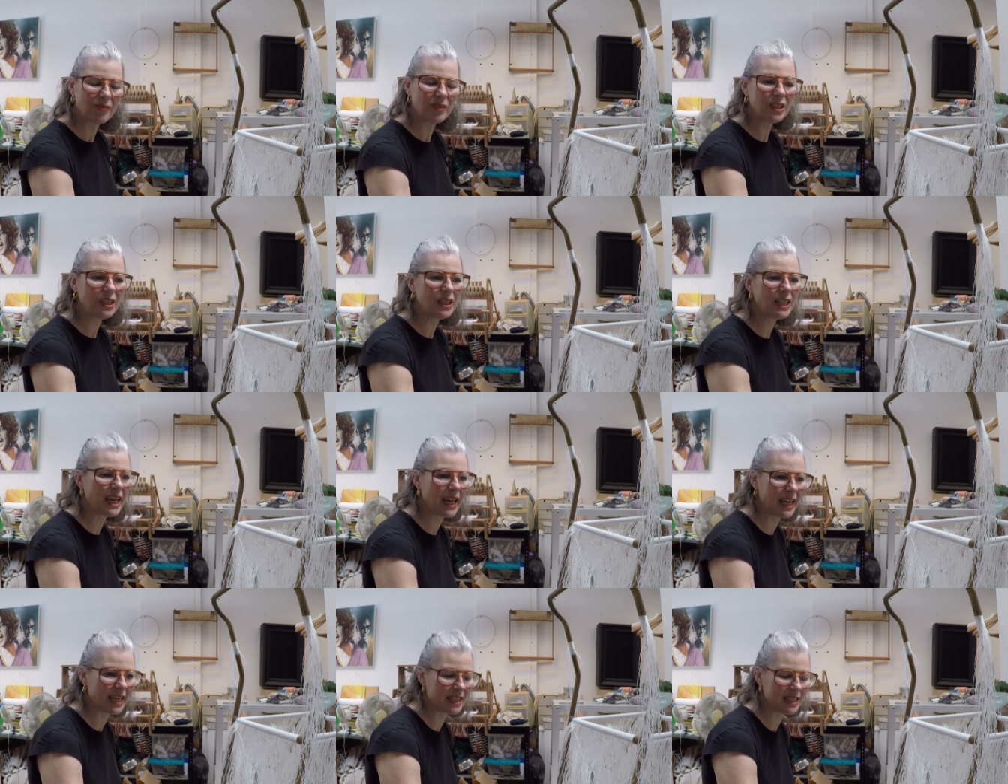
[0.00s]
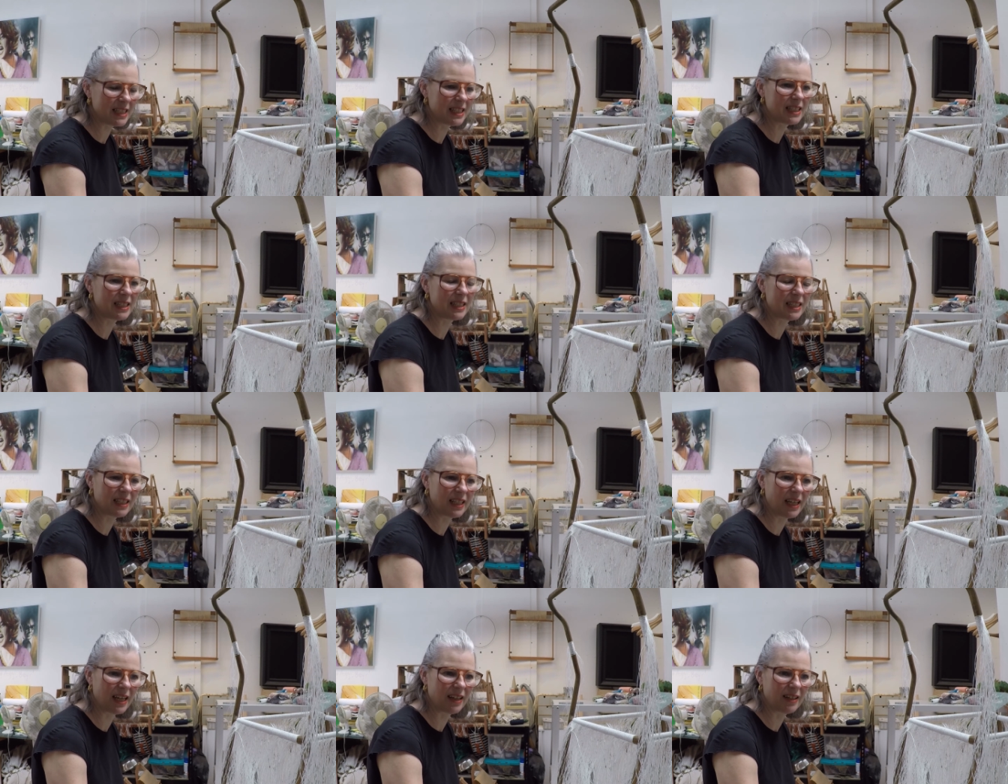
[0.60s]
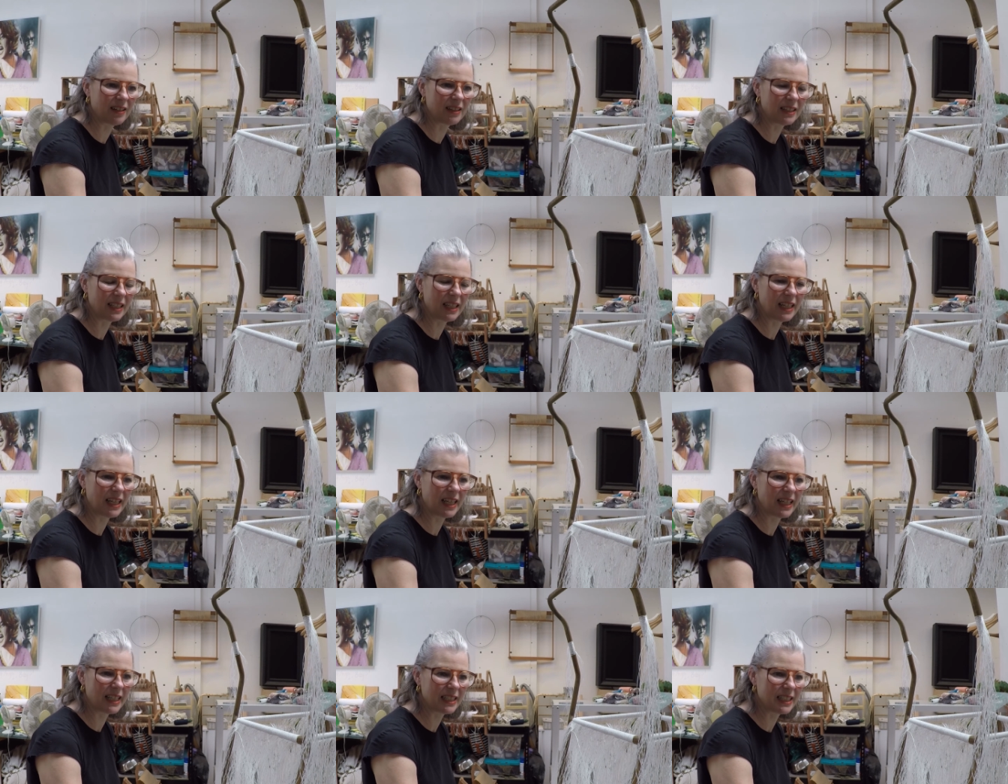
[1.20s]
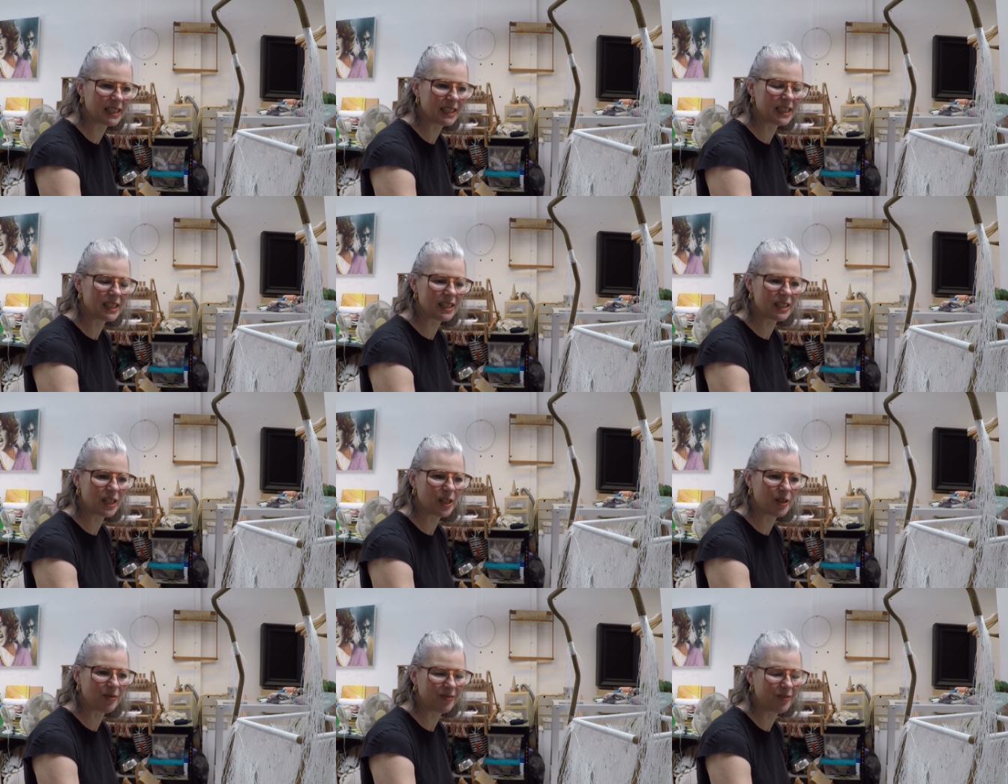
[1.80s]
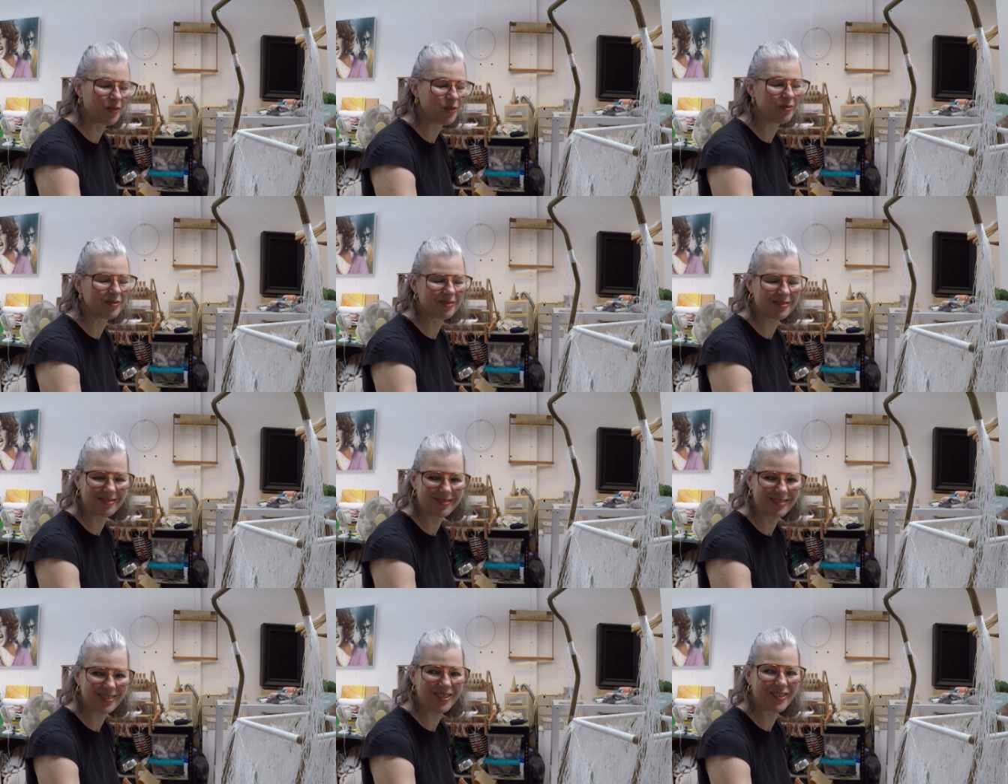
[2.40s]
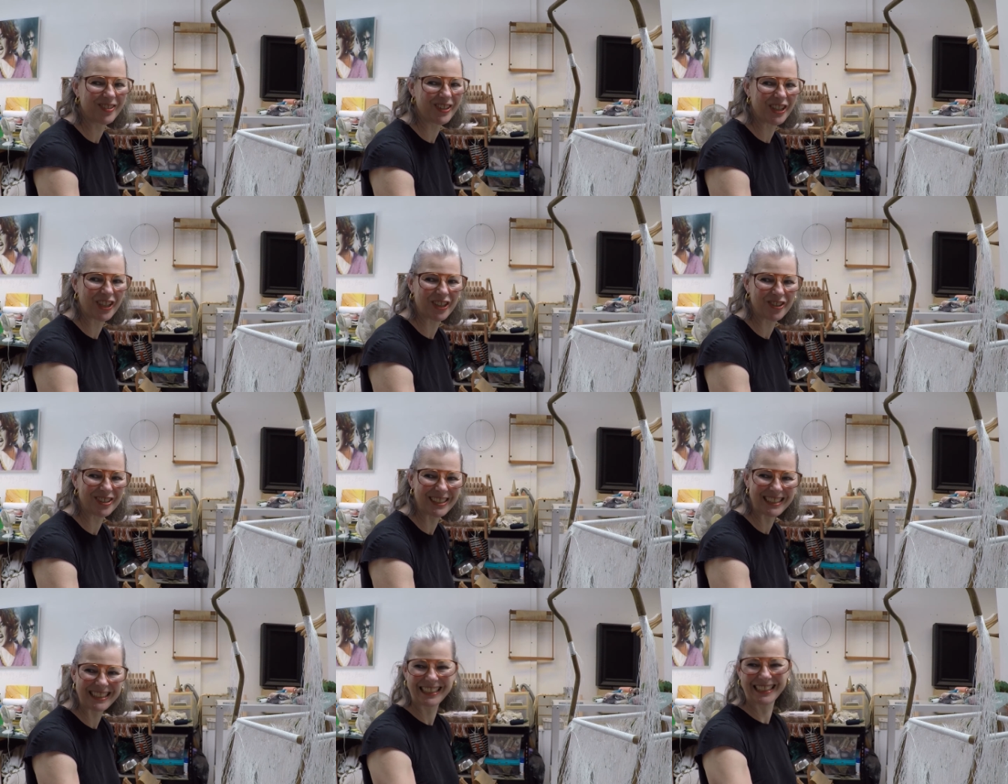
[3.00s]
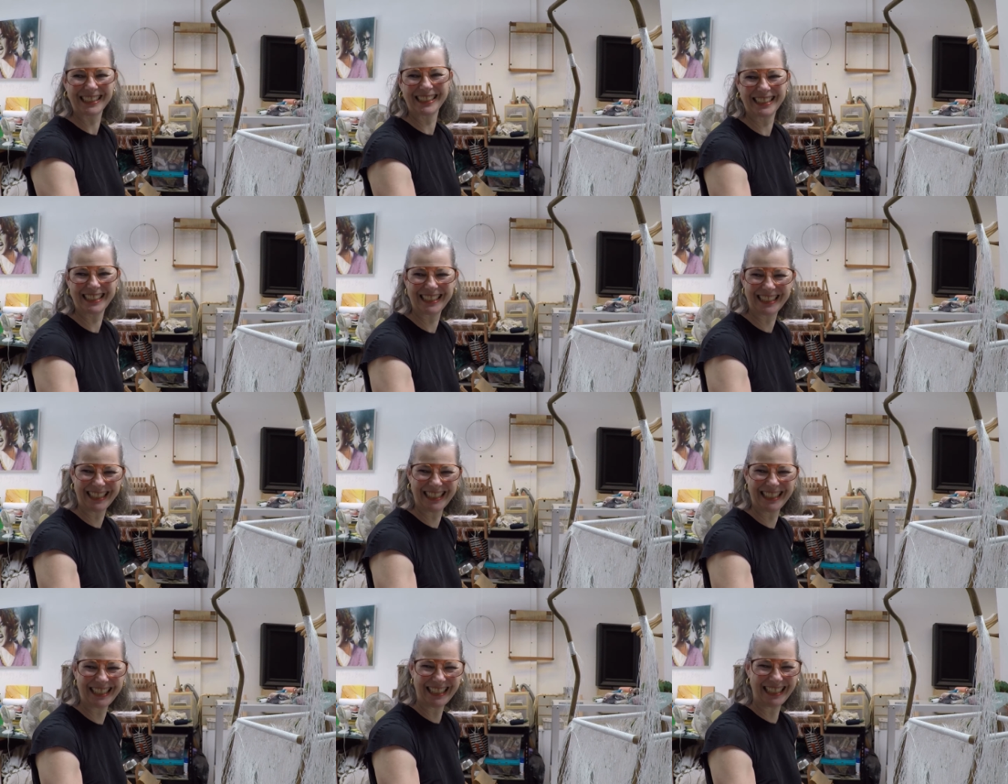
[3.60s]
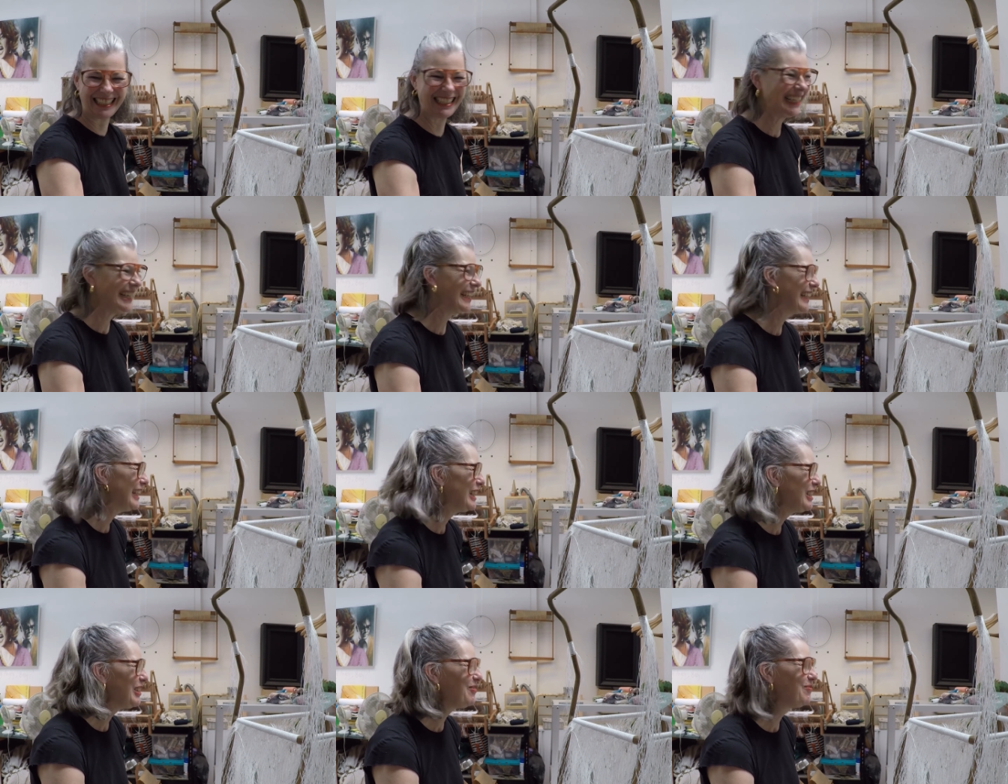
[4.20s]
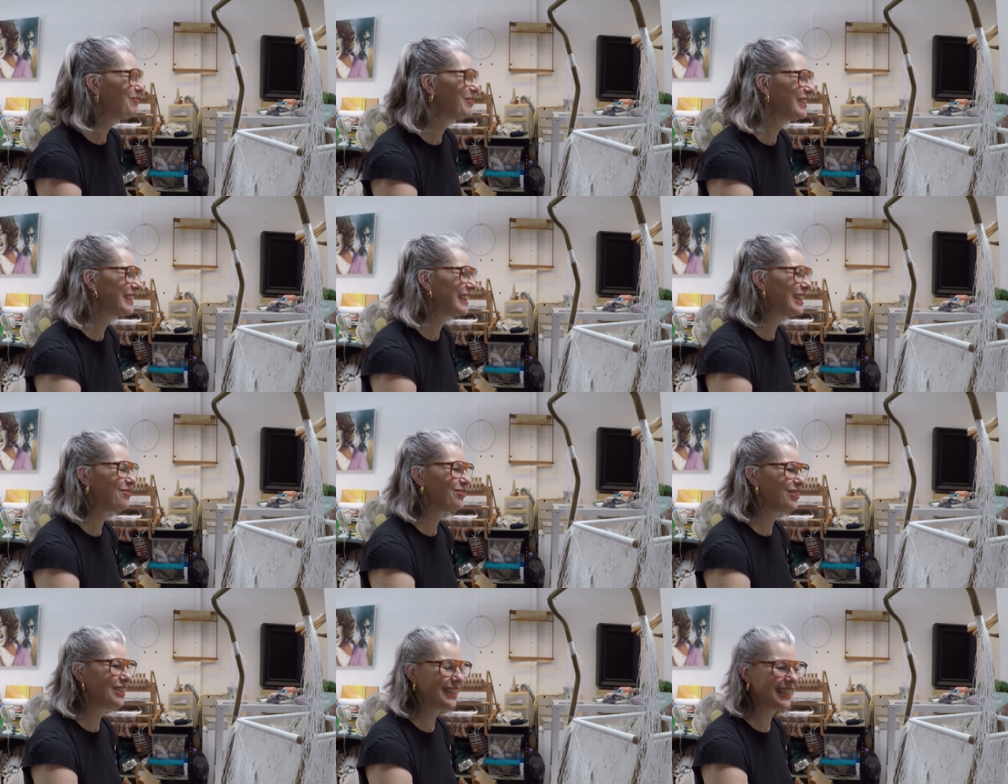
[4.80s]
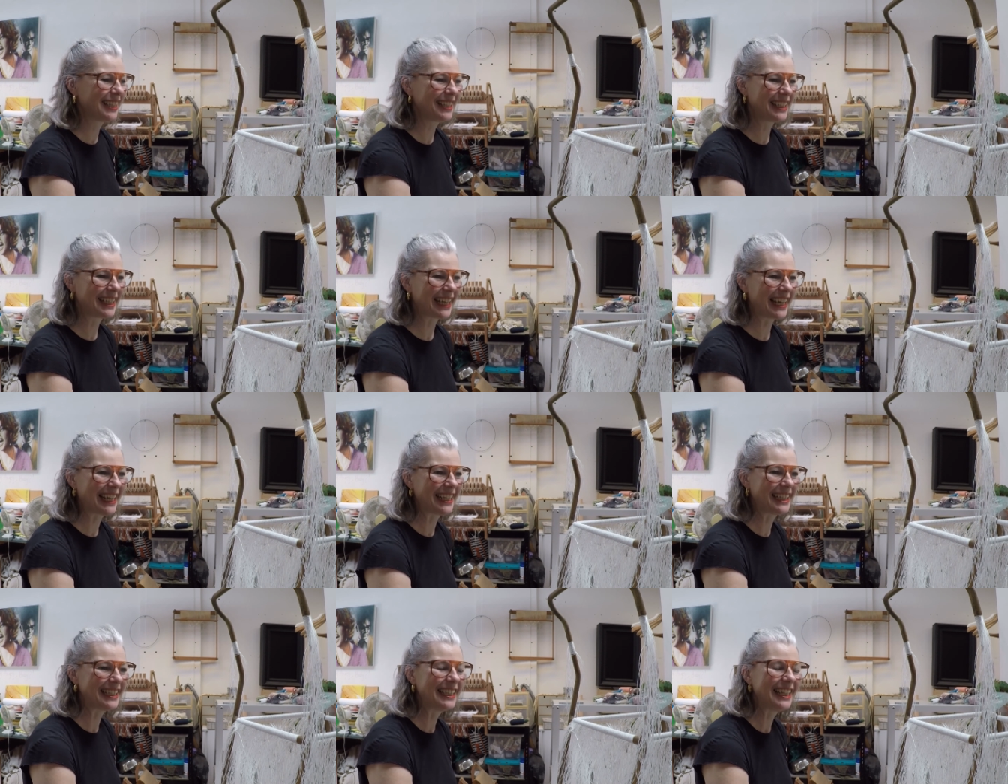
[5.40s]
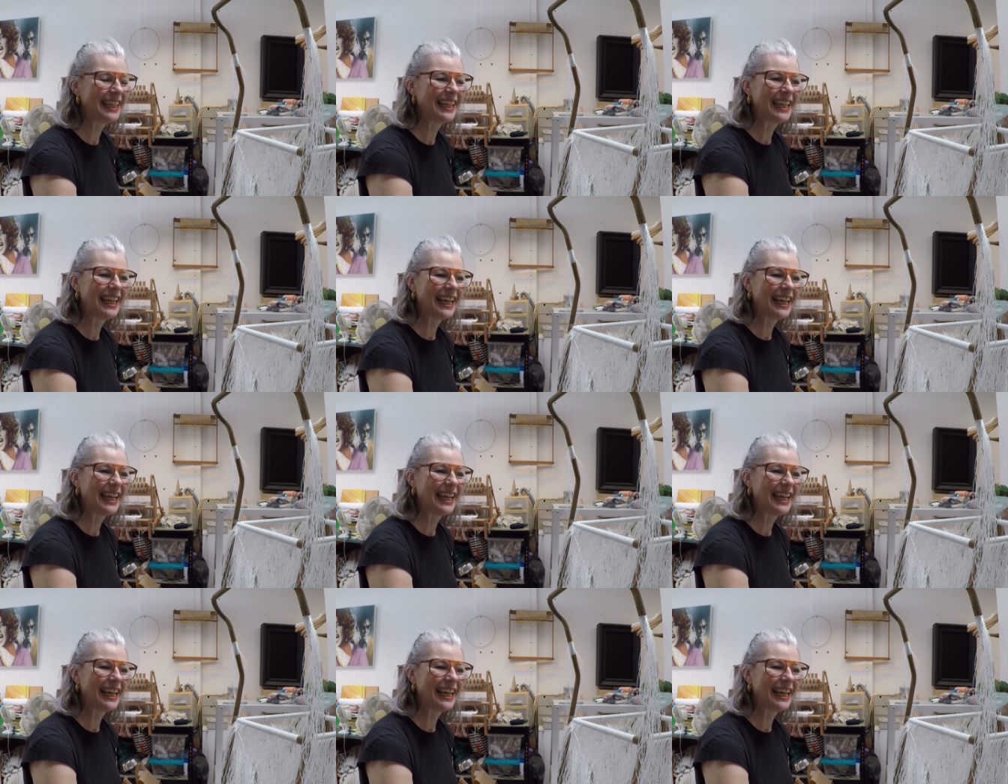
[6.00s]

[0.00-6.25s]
Yes, yeah, and not loads, but every now and again.